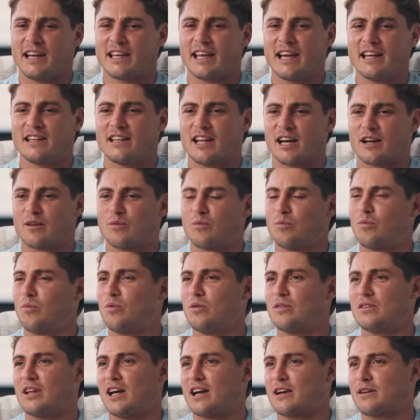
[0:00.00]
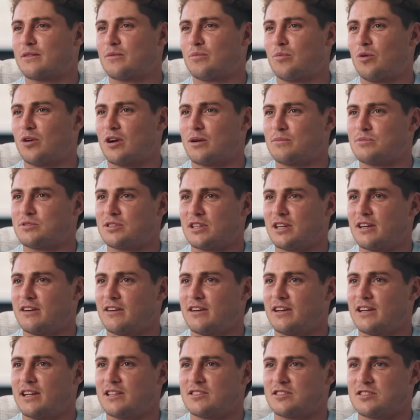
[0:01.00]
again, like what I'm
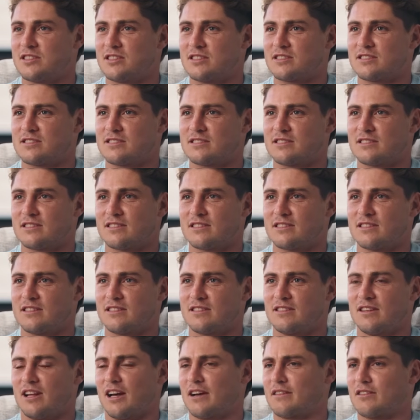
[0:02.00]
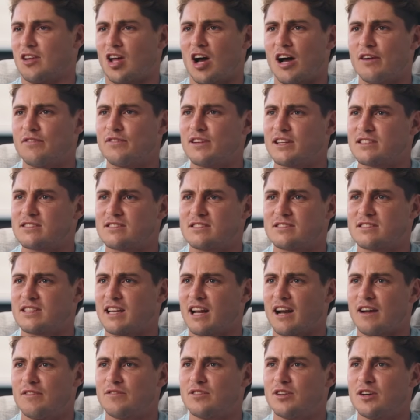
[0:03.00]
sharing is just like life lessons
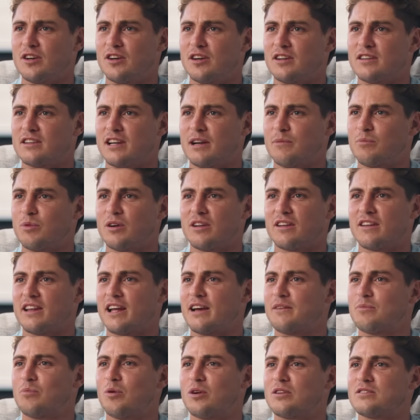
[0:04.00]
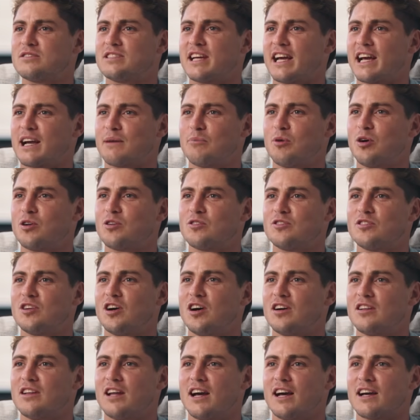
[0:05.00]
that I've learned, and whether they want to take them on or
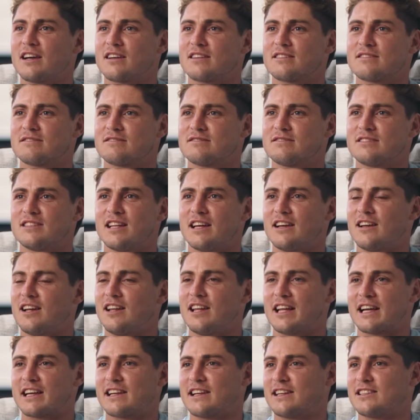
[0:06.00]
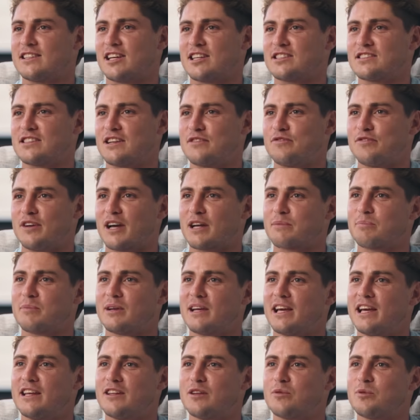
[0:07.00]
not, like that, like it doesn't affect
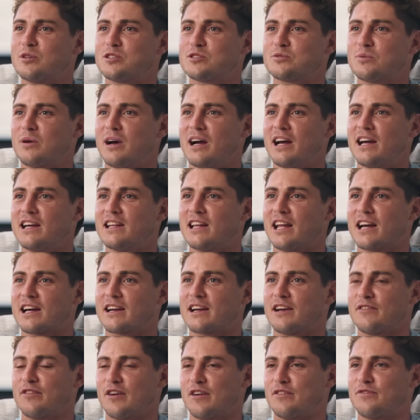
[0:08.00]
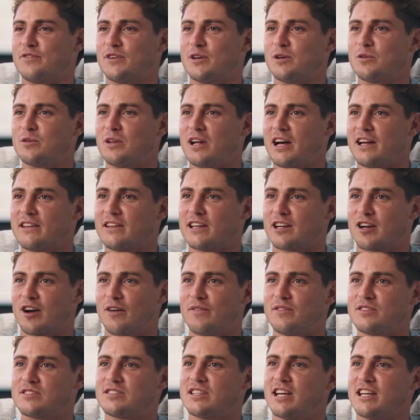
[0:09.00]
me either which way. Like if I feel like the
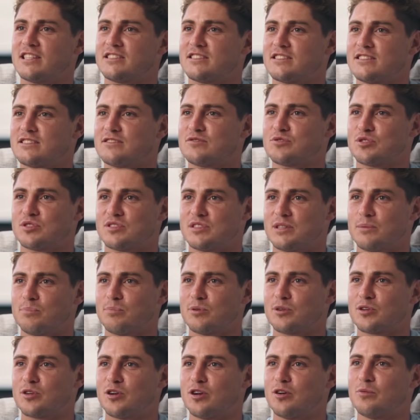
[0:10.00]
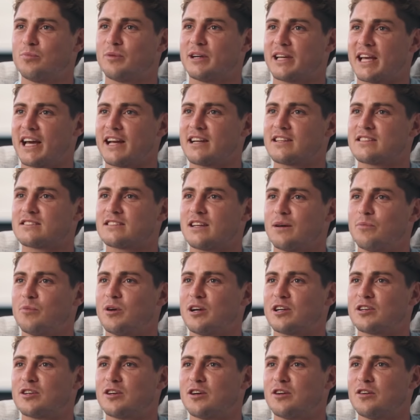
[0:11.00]
conversation's reciprocal and we're getting
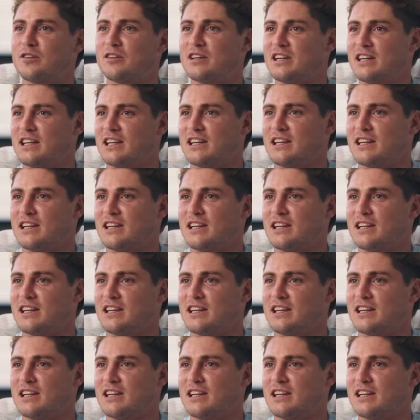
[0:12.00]
somewhere, cool.